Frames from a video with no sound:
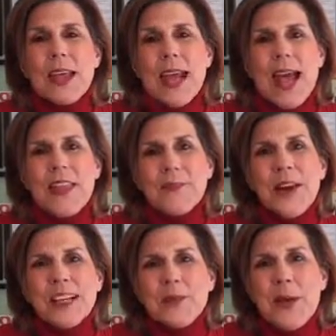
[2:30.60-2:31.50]
And then
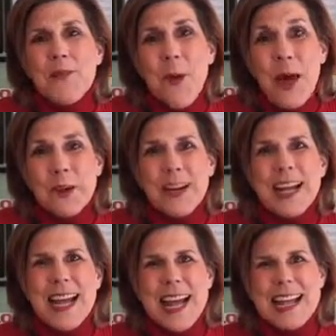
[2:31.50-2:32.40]
finally, we have water,
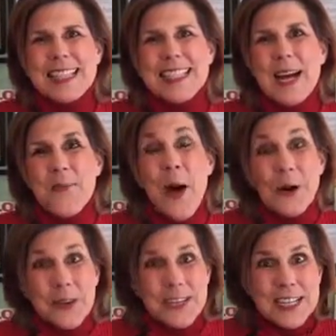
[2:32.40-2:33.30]
and uh,
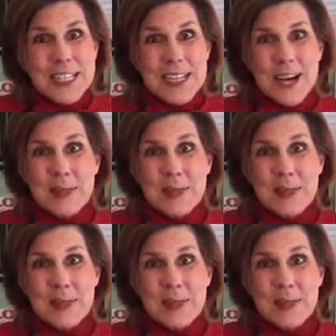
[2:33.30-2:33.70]
water is um,